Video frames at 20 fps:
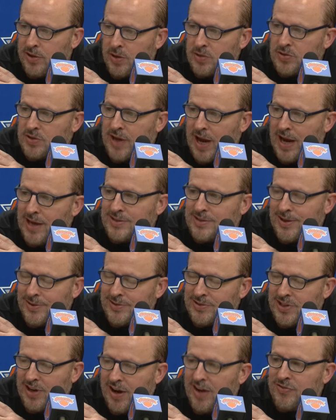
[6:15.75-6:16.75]
Those guys are
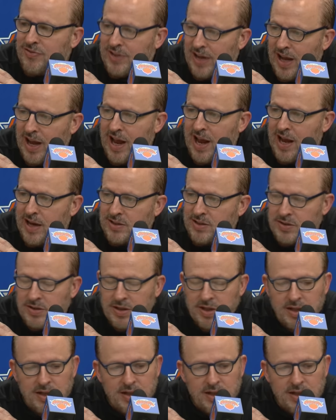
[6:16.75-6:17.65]
tough guys,